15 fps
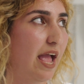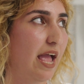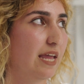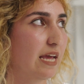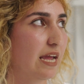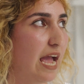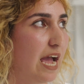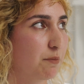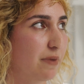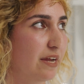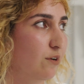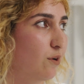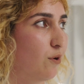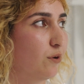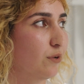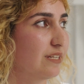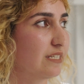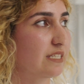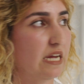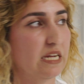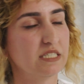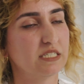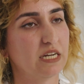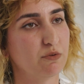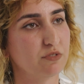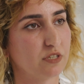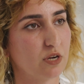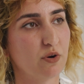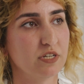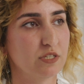and I had my goal in sights and I
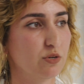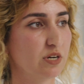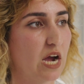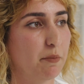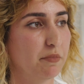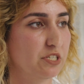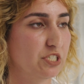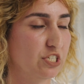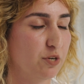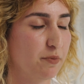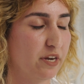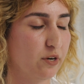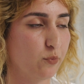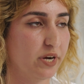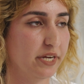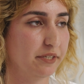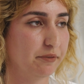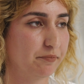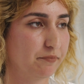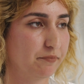was going to accomplish it no matter what.